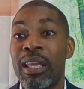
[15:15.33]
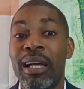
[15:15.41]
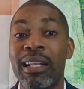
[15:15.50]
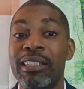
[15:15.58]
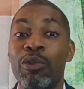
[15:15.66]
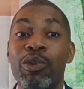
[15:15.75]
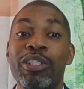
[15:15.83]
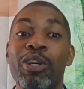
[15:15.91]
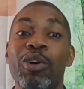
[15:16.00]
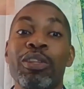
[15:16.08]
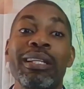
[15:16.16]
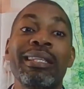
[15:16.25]
And as a
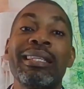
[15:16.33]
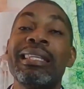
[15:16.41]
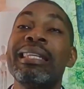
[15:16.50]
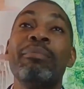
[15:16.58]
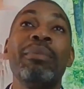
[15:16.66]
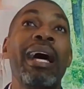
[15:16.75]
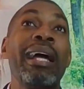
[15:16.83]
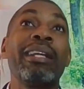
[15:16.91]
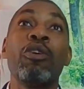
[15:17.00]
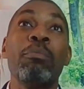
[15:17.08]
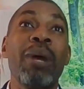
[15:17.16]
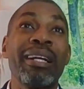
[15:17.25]
result, it seemed like
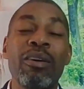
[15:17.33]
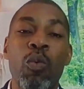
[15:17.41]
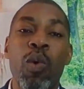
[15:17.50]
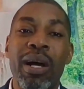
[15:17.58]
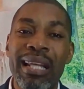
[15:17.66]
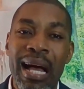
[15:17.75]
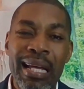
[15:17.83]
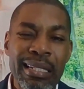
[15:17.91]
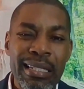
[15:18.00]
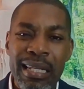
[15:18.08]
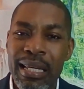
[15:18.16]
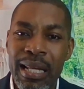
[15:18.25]
no matter what I
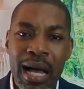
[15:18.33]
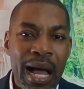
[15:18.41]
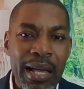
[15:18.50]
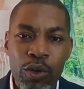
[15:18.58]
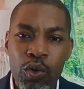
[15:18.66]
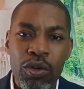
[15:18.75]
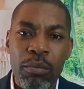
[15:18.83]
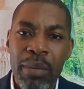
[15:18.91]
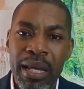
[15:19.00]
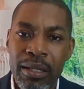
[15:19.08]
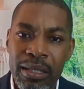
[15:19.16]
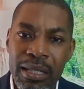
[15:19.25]
did, I couldn't
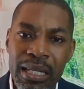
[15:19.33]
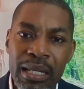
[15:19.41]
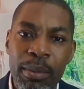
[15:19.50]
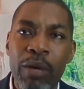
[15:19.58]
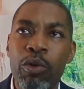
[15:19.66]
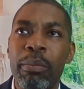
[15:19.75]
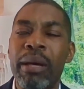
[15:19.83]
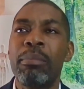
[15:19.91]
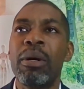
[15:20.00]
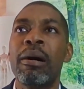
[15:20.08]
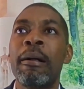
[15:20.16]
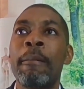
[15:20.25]
make the team. And I
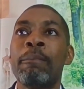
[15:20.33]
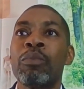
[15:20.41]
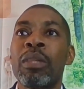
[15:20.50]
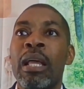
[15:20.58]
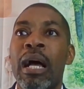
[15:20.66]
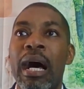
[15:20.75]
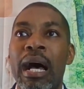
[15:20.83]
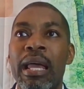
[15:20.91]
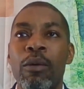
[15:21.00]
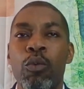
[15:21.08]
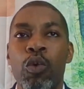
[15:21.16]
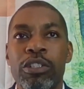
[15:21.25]
remember
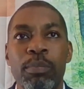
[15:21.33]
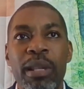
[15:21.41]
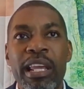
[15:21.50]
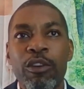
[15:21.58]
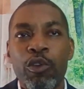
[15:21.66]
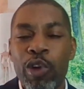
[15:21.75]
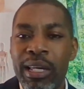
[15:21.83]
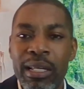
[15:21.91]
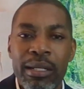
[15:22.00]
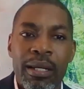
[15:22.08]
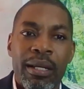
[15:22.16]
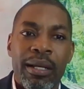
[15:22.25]
I was playing
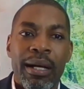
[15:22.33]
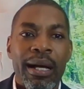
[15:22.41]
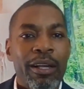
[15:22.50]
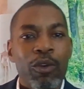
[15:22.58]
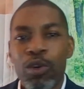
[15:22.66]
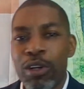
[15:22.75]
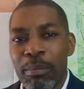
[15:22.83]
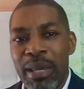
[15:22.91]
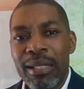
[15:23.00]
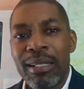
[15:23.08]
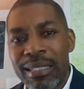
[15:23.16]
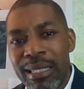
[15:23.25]
cricket I couldn't
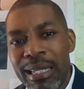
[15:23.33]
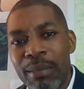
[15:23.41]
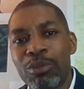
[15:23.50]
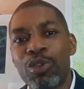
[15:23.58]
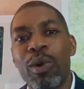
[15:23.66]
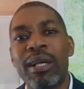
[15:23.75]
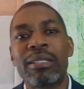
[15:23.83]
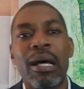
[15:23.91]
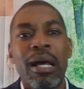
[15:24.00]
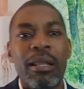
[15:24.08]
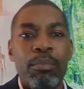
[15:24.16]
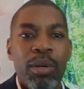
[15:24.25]
make the team, so I
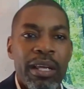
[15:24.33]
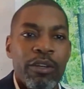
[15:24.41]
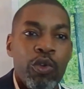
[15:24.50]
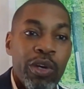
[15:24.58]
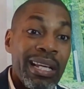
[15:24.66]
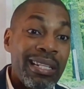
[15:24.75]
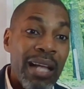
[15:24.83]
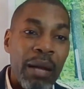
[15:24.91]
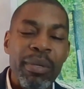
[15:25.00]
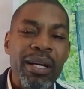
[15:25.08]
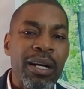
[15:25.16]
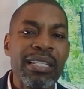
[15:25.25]
started playing cricket. Not
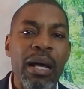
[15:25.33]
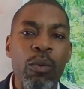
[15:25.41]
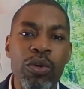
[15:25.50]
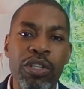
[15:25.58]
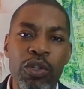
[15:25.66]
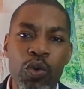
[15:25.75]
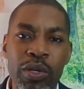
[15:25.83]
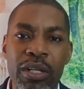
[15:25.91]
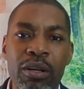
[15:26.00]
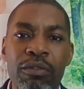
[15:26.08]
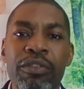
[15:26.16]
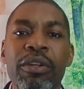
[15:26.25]
because I wasn't good
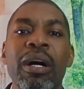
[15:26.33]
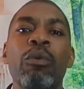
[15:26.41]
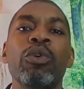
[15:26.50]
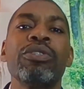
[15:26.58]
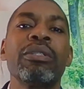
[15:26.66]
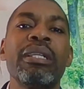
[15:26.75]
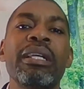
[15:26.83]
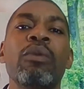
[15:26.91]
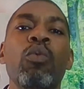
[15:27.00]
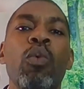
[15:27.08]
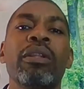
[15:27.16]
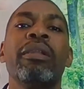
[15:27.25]
enough, I was still
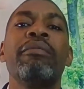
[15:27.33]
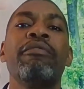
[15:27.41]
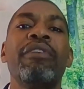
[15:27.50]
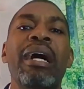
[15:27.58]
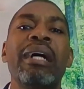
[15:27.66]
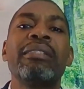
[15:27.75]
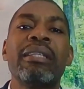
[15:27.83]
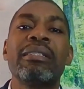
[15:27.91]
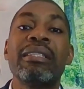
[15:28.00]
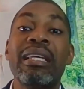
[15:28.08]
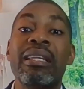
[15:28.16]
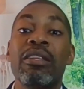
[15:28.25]
one of the
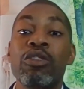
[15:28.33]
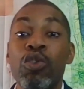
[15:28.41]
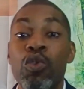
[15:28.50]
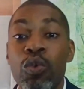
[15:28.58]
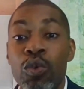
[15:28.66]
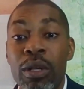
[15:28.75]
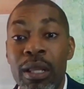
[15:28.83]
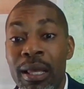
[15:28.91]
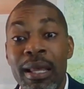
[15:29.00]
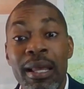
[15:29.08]
fastest in the school.